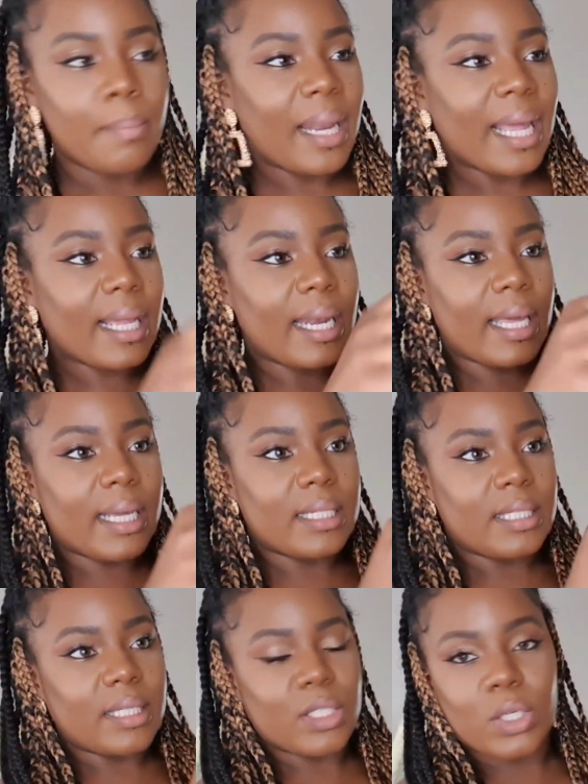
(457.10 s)
black
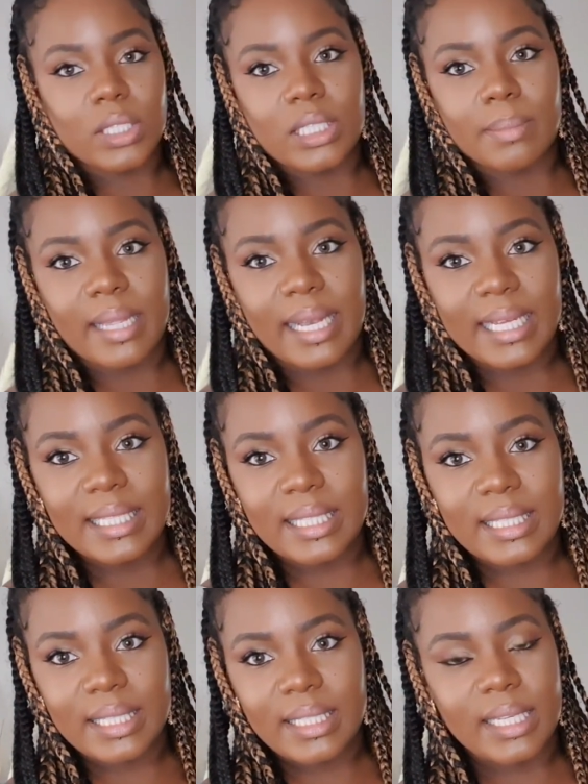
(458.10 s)
lace. It's got some
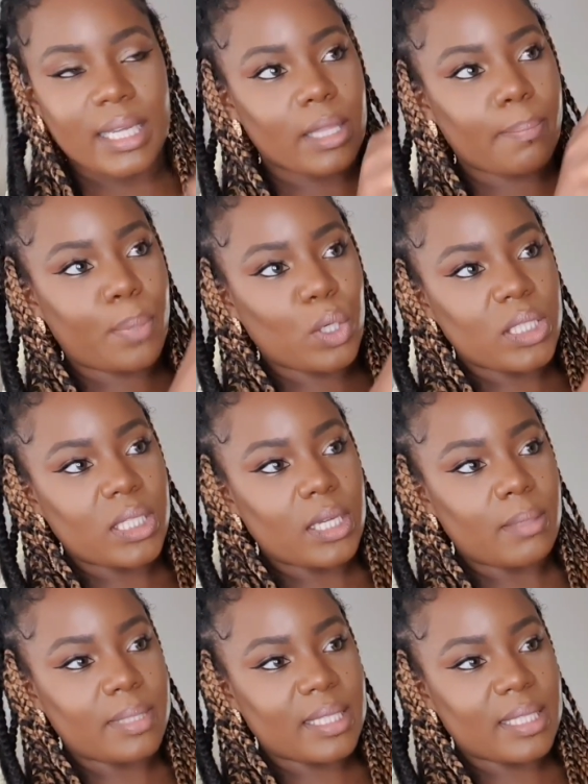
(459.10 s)
elasticity at the bottom,